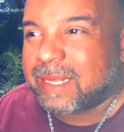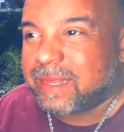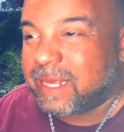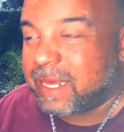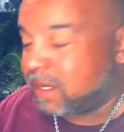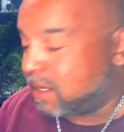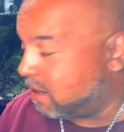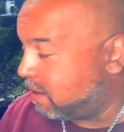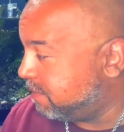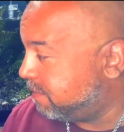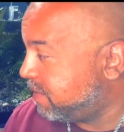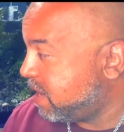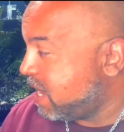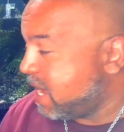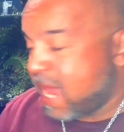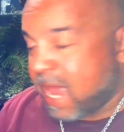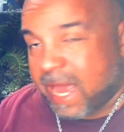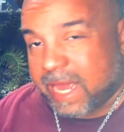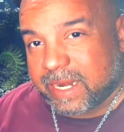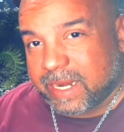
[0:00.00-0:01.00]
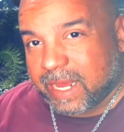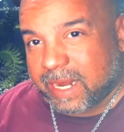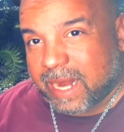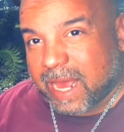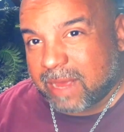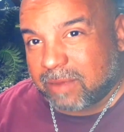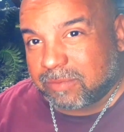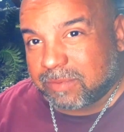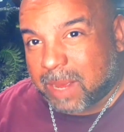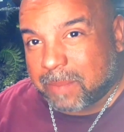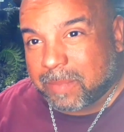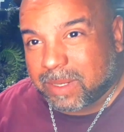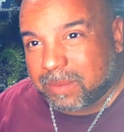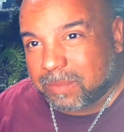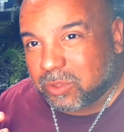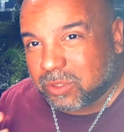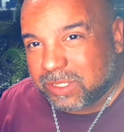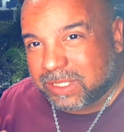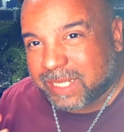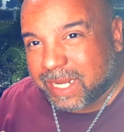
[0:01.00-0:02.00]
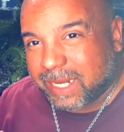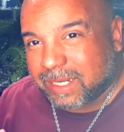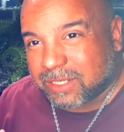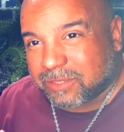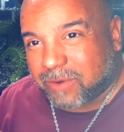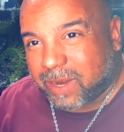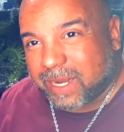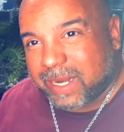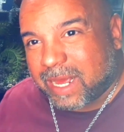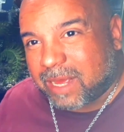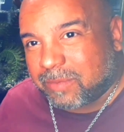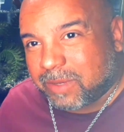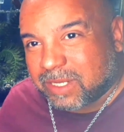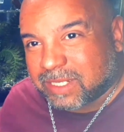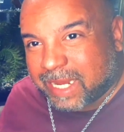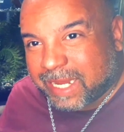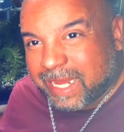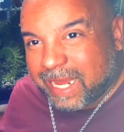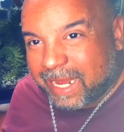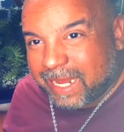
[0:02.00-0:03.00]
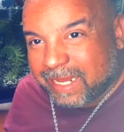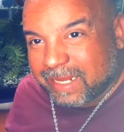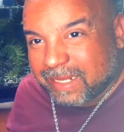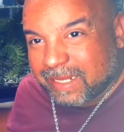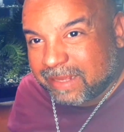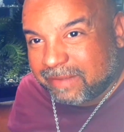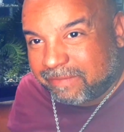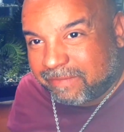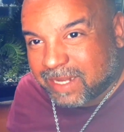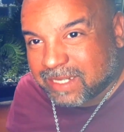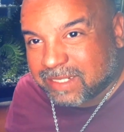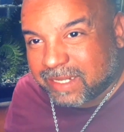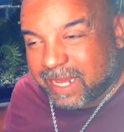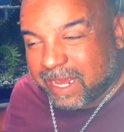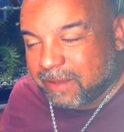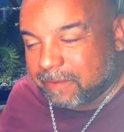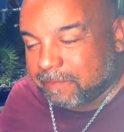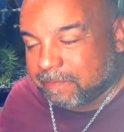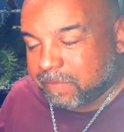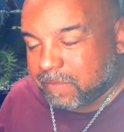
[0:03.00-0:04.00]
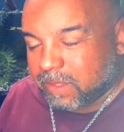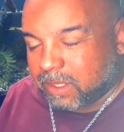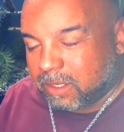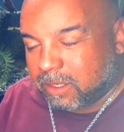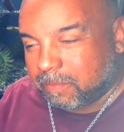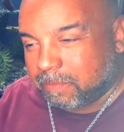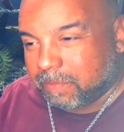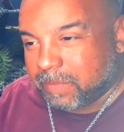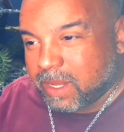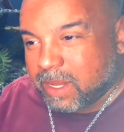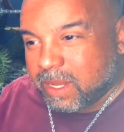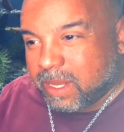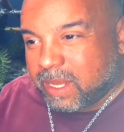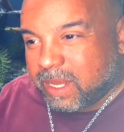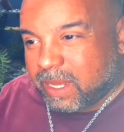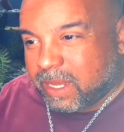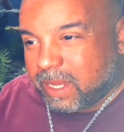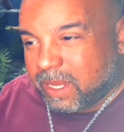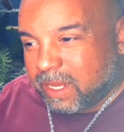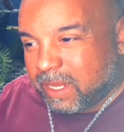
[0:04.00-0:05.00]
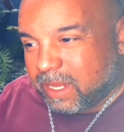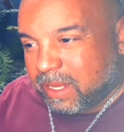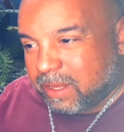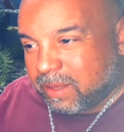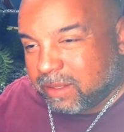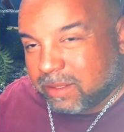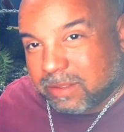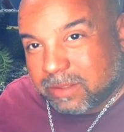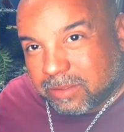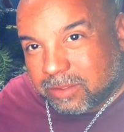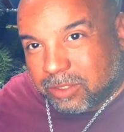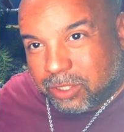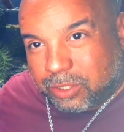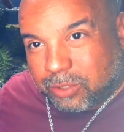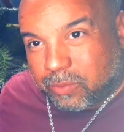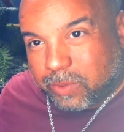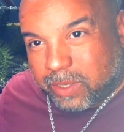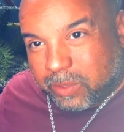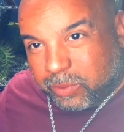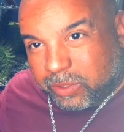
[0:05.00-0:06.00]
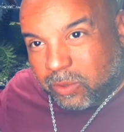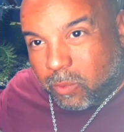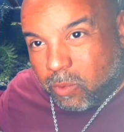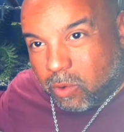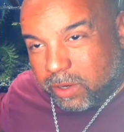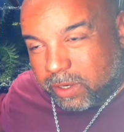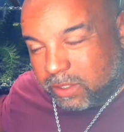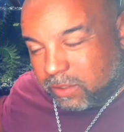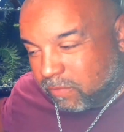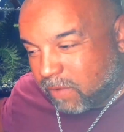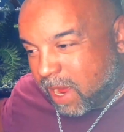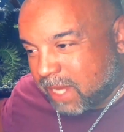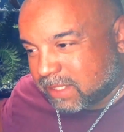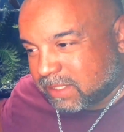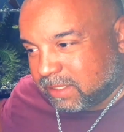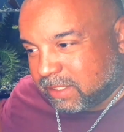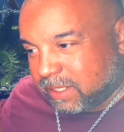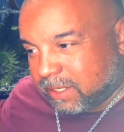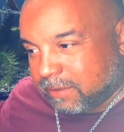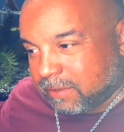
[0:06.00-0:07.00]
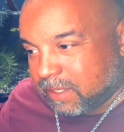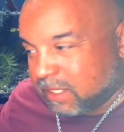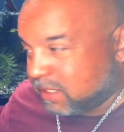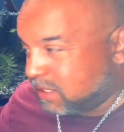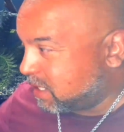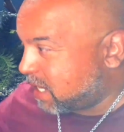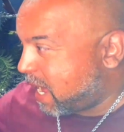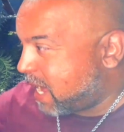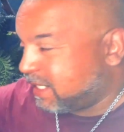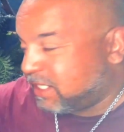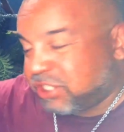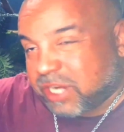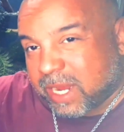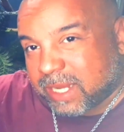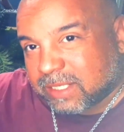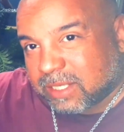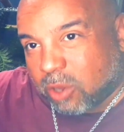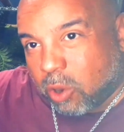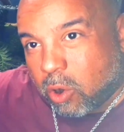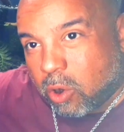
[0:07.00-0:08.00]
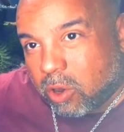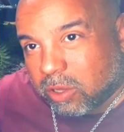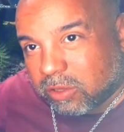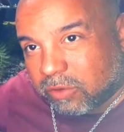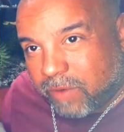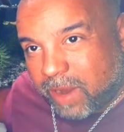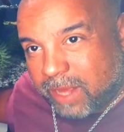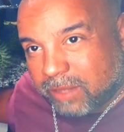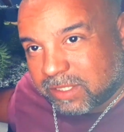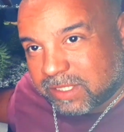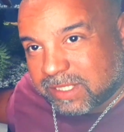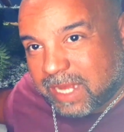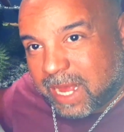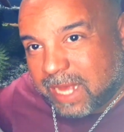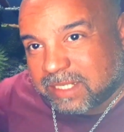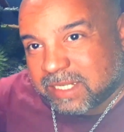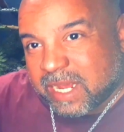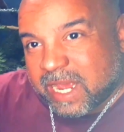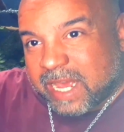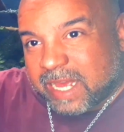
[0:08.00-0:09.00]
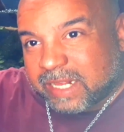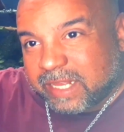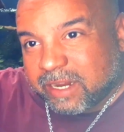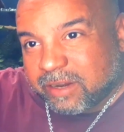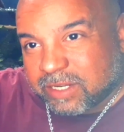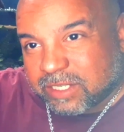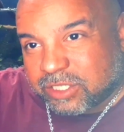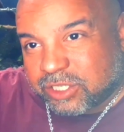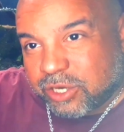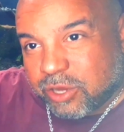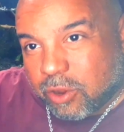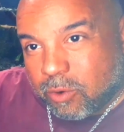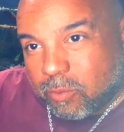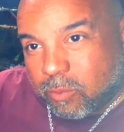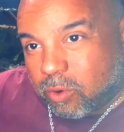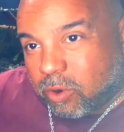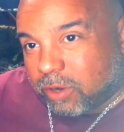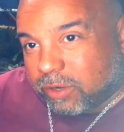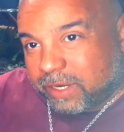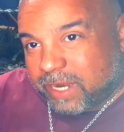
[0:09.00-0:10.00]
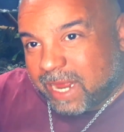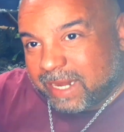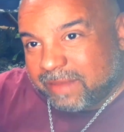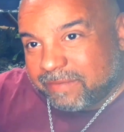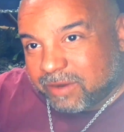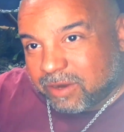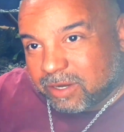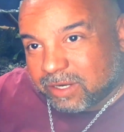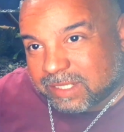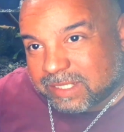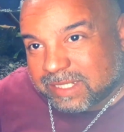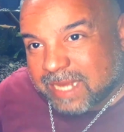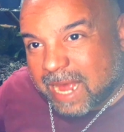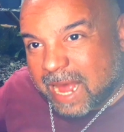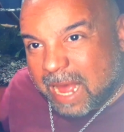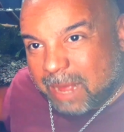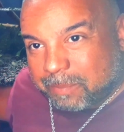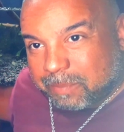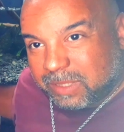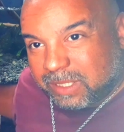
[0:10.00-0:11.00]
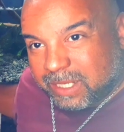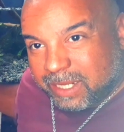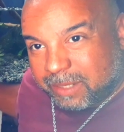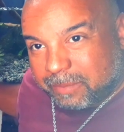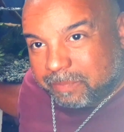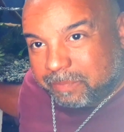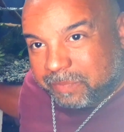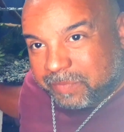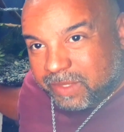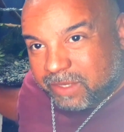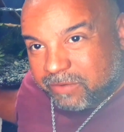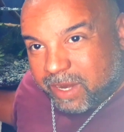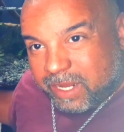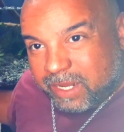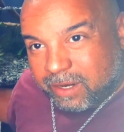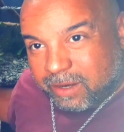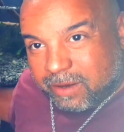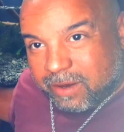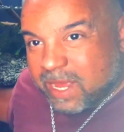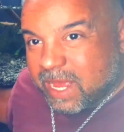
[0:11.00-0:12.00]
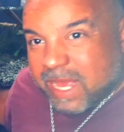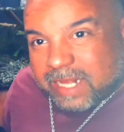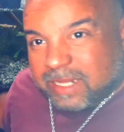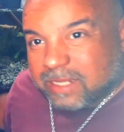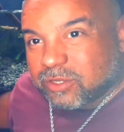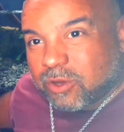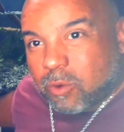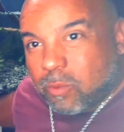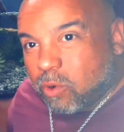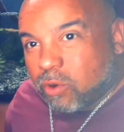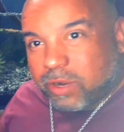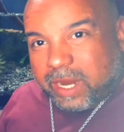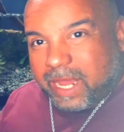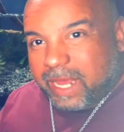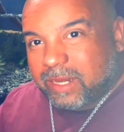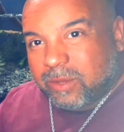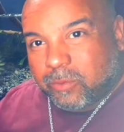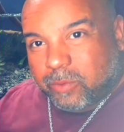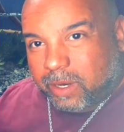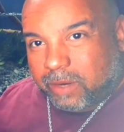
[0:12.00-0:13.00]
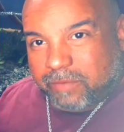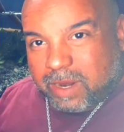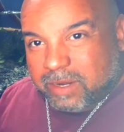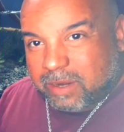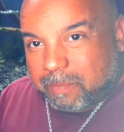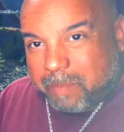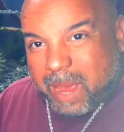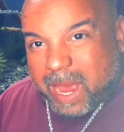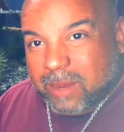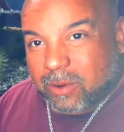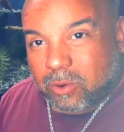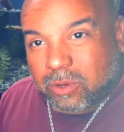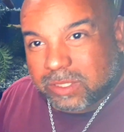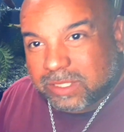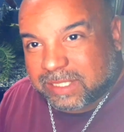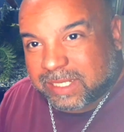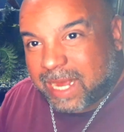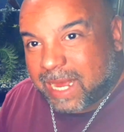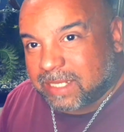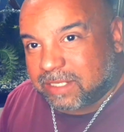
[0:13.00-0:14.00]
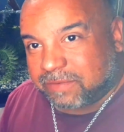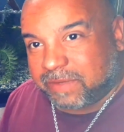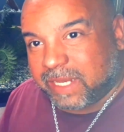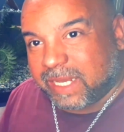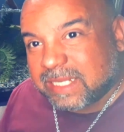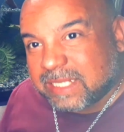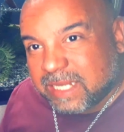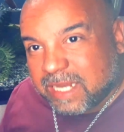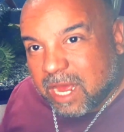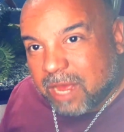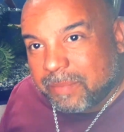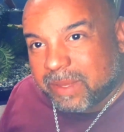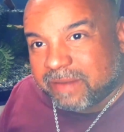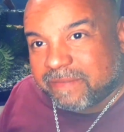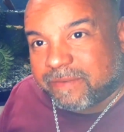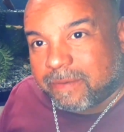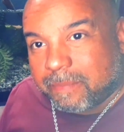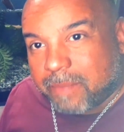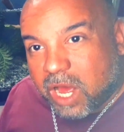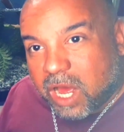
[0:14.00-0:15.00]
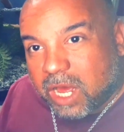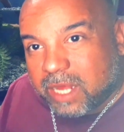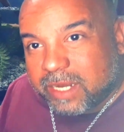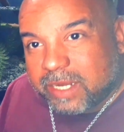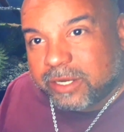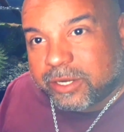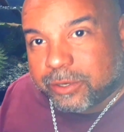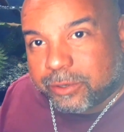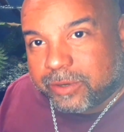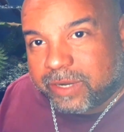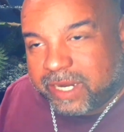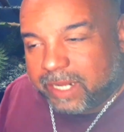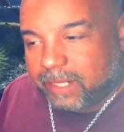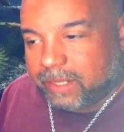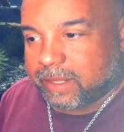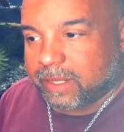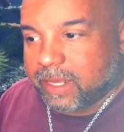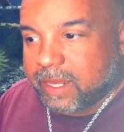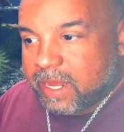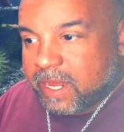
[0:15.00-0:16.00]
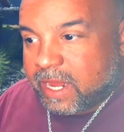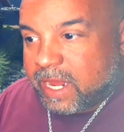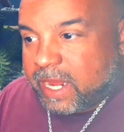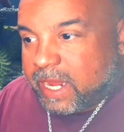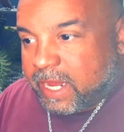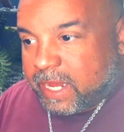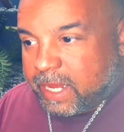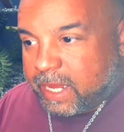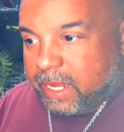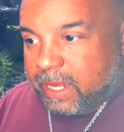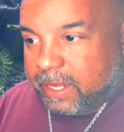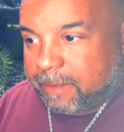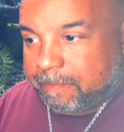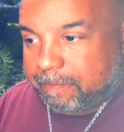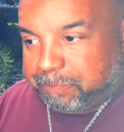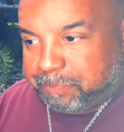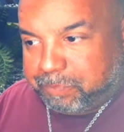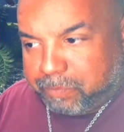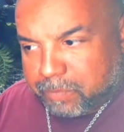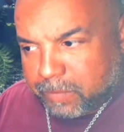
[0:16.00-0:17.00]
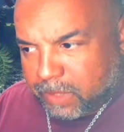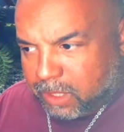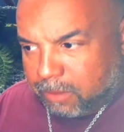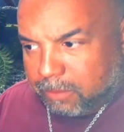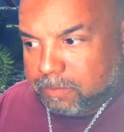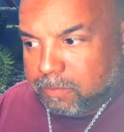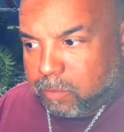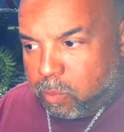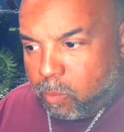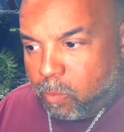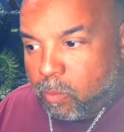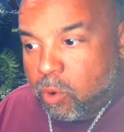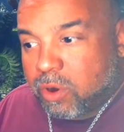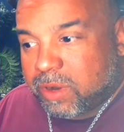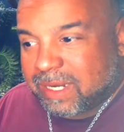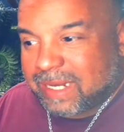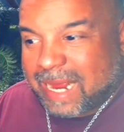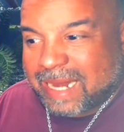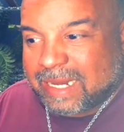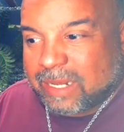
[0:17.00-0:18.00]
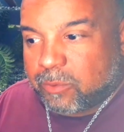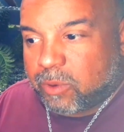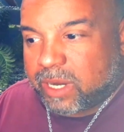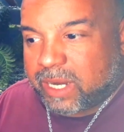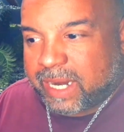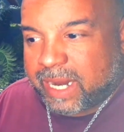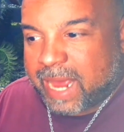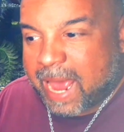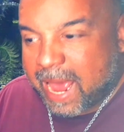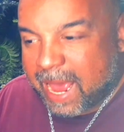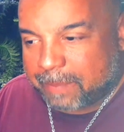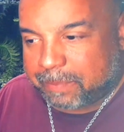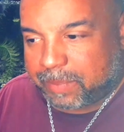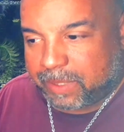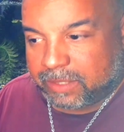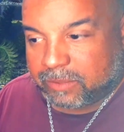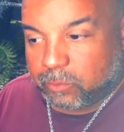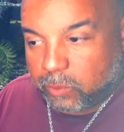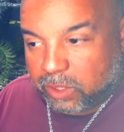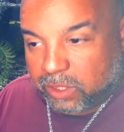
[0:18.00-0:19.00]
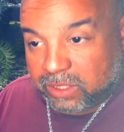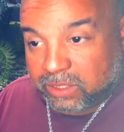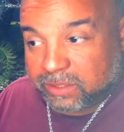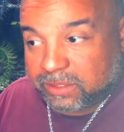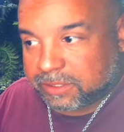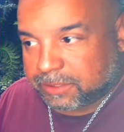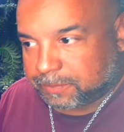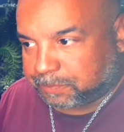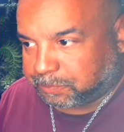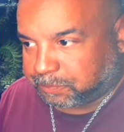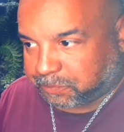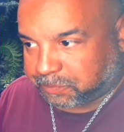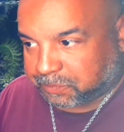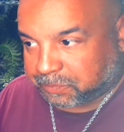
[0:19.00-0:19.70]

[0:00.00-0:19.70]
I could think of, and I'm only saying this right now because I can't investigate it, you know, with the water and the rocks in there, is I checked all around the sides. There is no water, not even on the top lip right here. There's no water anywhere around the back or the sides of it. It's coming from underneath. More than likely what had happened was